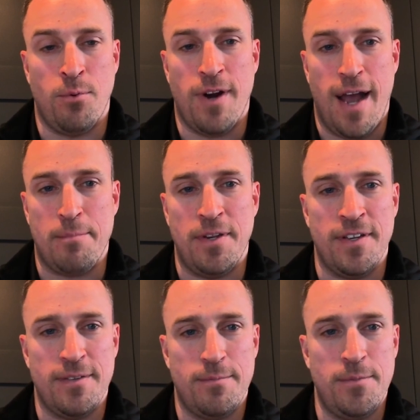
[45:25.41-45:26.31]
we're happy
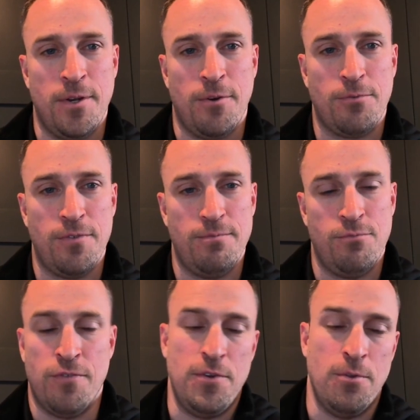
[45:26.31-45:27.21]
to,
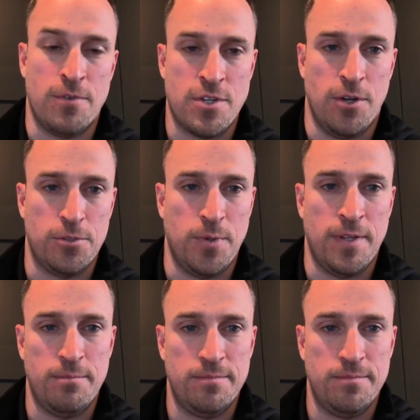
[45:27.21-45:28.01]
review the results with them.